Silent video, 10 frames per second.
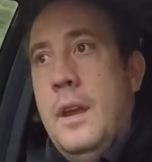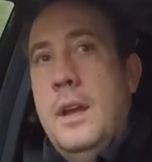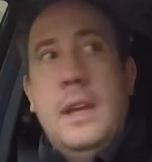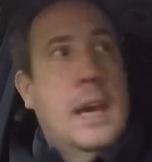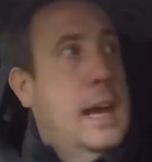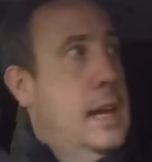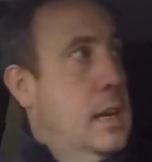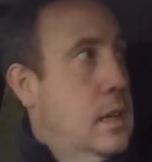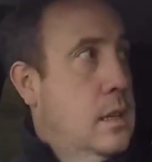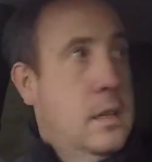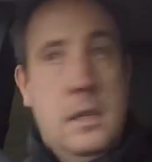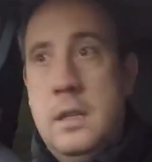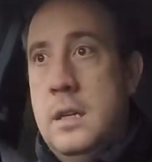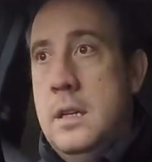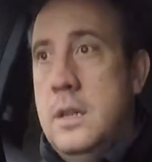
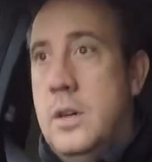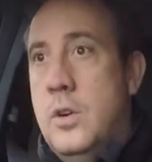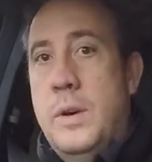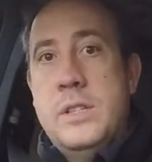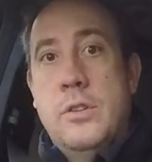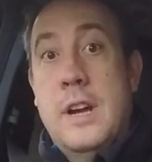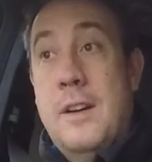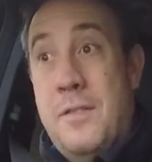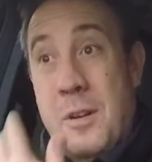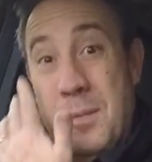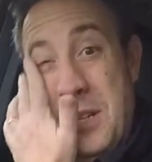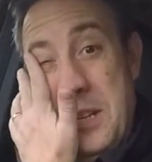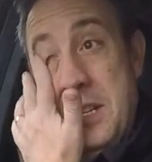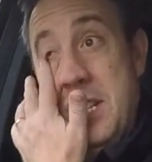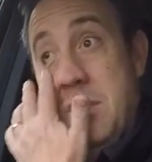Again, always look out for
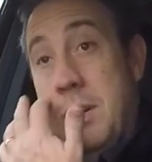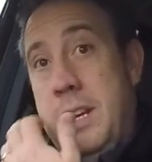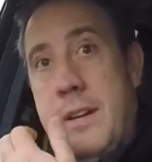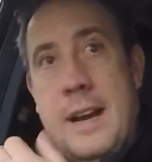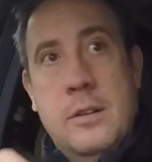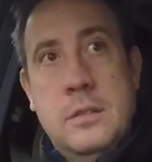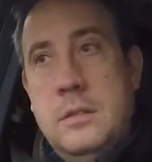opportunities when you're out.